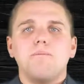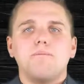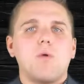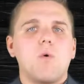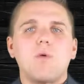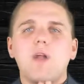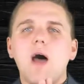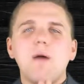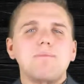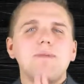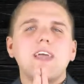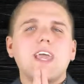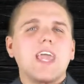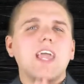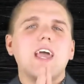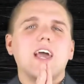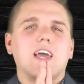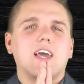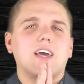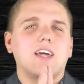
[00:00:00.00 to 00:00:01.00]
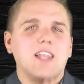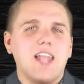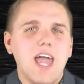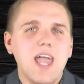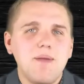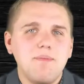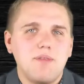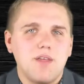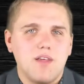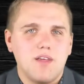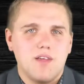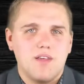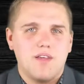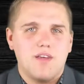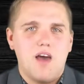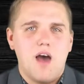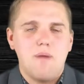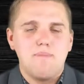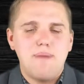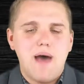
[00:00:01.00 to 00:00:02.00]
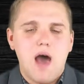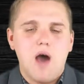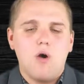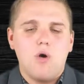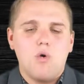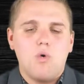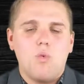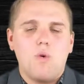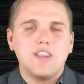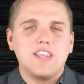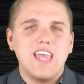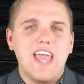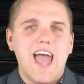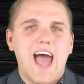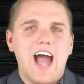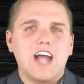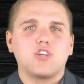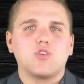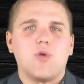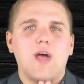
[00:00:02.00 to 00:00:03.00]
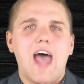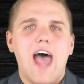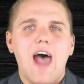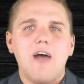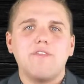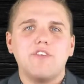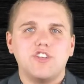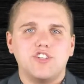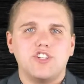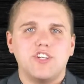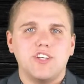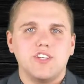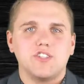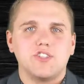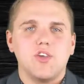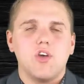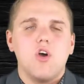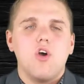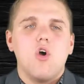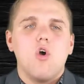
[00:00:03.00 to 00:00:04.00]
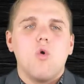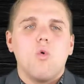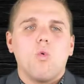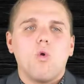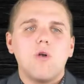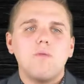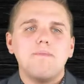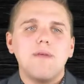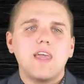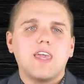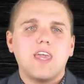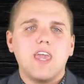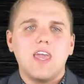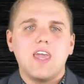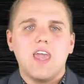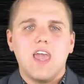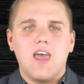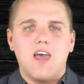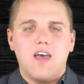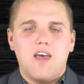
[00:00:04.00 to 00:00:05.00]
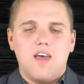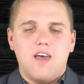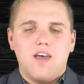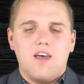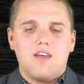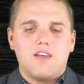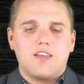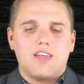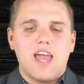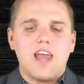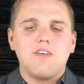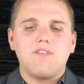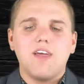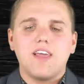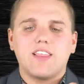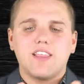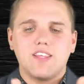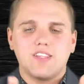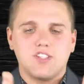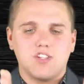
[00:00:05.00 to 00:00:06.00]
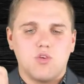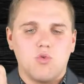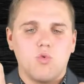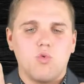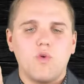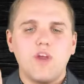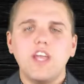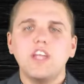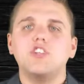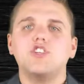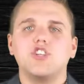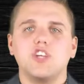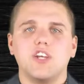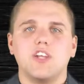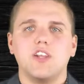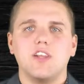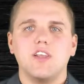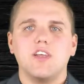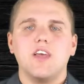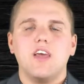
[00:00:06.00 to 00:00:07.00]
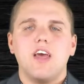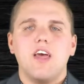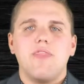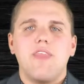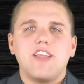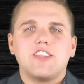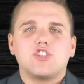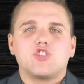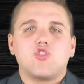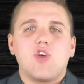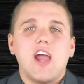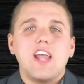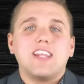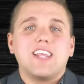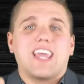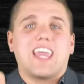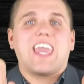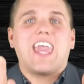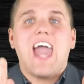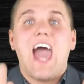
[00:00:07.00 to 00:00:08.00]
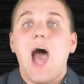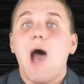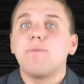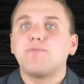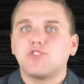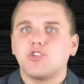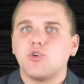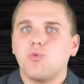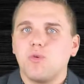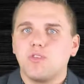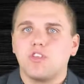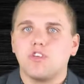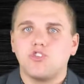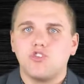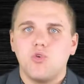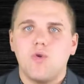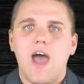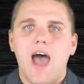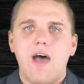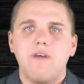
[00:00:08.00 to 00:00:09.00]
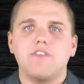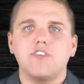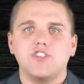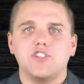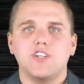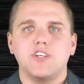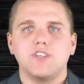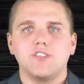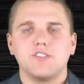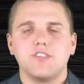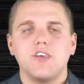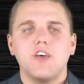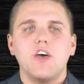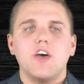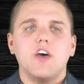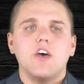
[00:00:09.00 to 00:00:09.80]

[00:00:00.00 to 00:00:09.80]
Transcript: But we're not making a claim about what the actual average is. We're making kind of like this region that's trying to capture what the true average is.